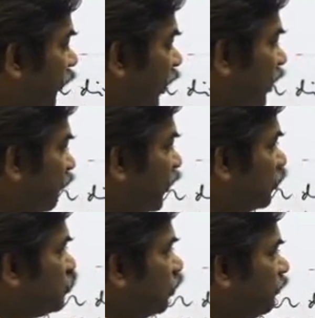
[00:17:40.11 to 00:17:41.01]
Tan alpha
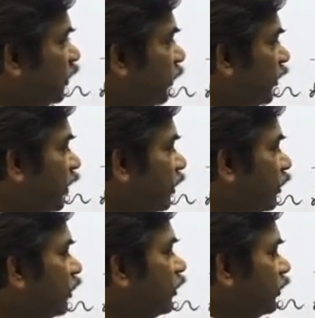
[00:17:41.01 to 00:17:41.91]
equals what? B by a.
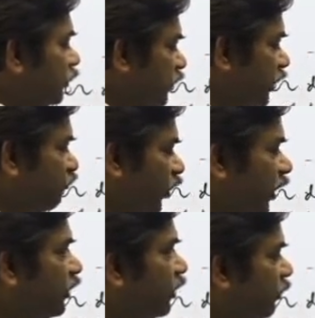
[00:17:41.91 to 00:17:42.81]
Here
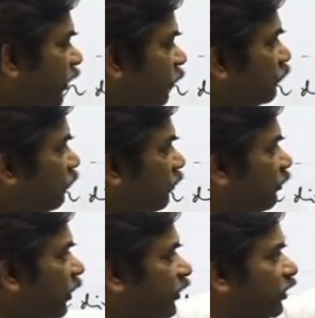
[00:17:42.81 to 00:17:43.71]
why it becomes b
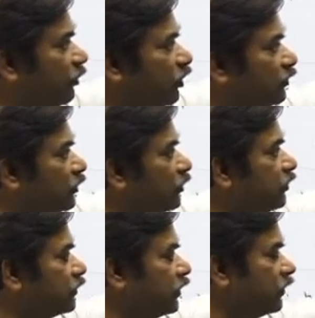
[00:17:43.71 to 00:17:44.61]
by a? Because in
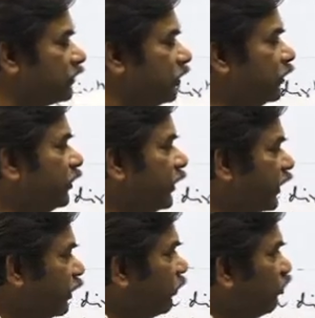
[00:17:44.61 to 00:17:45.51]
this case,
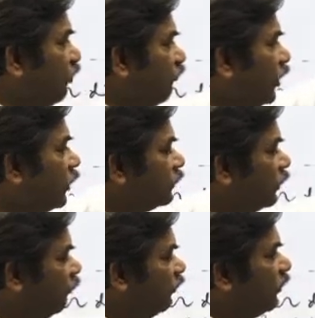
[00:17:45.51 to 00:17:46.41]
angle between vx
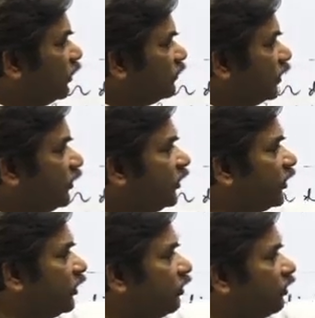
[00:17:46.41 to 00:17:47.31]
and vy is 90
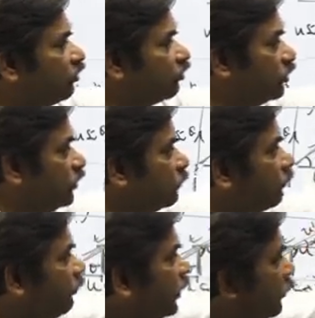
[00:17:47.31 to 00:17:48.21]
degree. So this
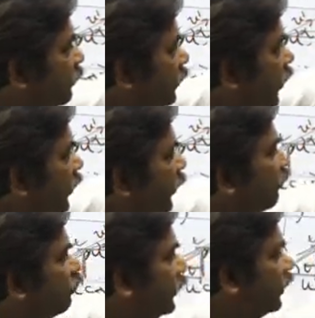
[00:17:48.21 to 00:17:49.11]
becomes 90
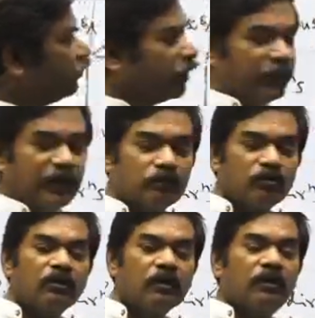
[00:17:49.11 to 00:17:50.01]
degree. So that is why it becomes
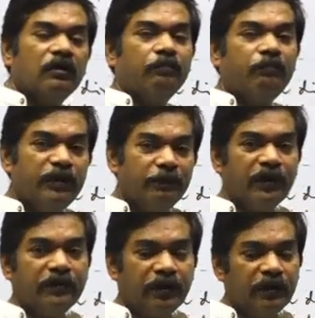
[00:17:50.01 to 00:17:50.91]
what? B
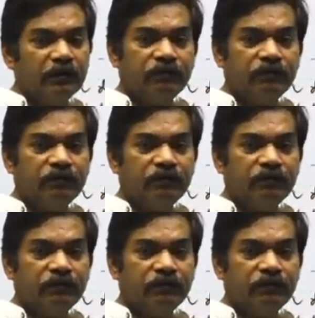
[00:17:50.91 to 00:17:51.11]
by a.